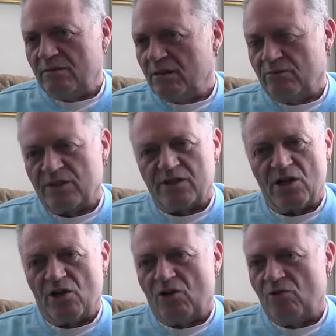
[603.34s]
There was
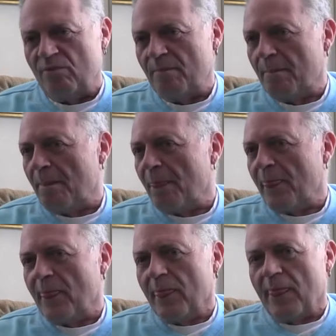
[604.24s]
no.
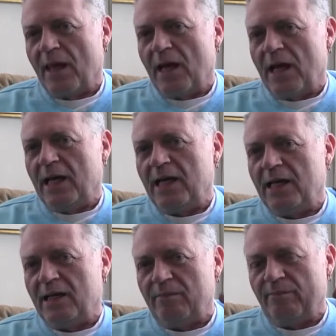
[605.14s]

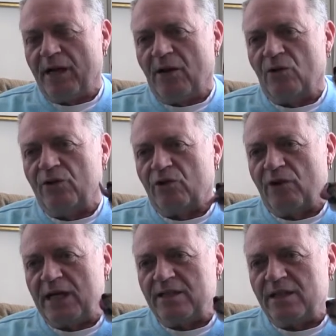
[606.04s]
He had mellowed a
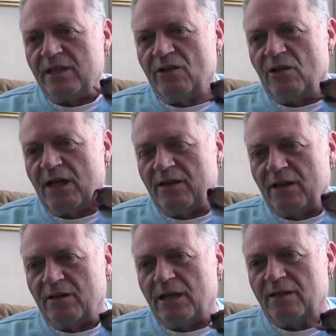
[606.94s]
great deal, I
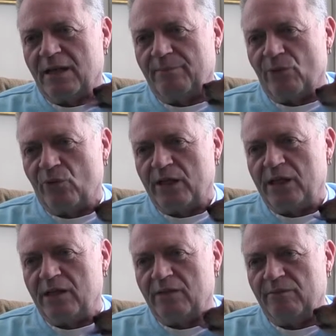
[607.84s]
think, at that
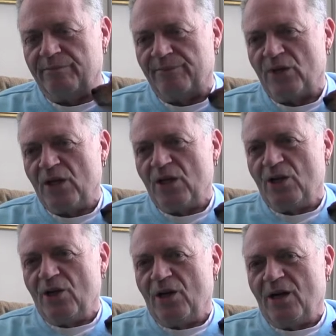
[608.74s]
point, and
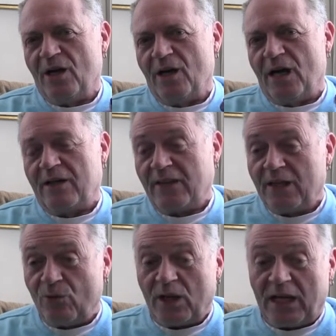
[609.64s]
I
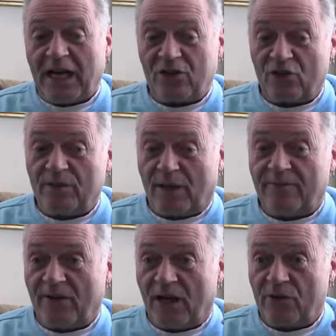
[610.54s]
think what actually
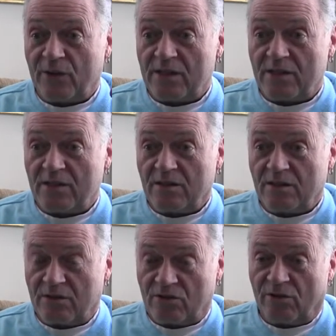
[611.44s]
my father had
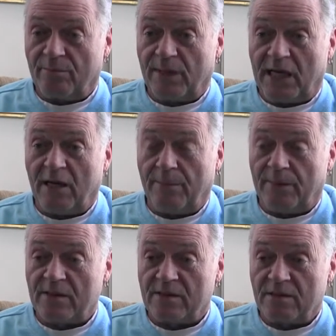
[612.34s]
sort of made
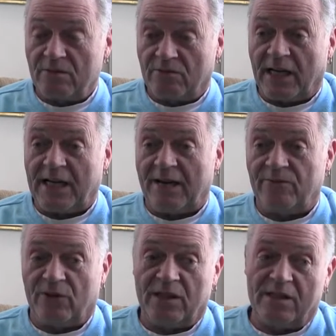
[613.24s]
up. It's right
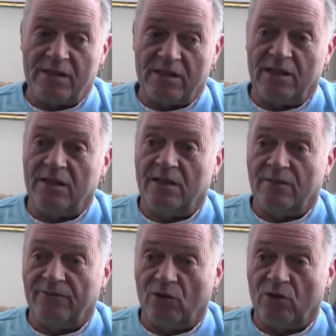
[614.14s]
after the incident in
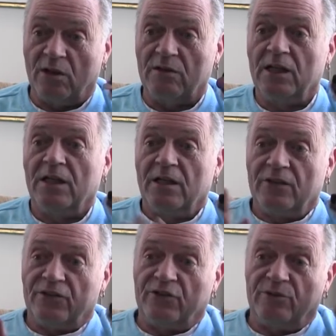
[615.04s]
the floor
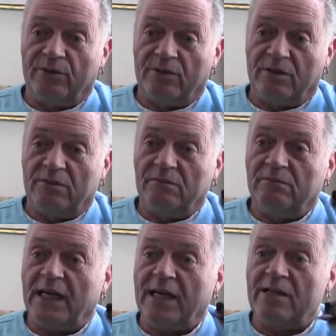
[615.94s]
to
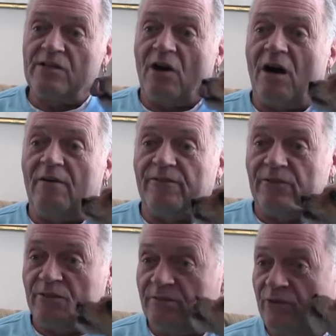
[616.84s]
hands mm -hmm. off
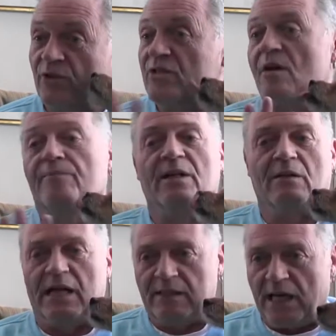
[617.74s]
or
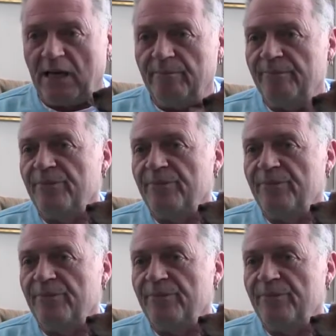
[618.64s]
something like that.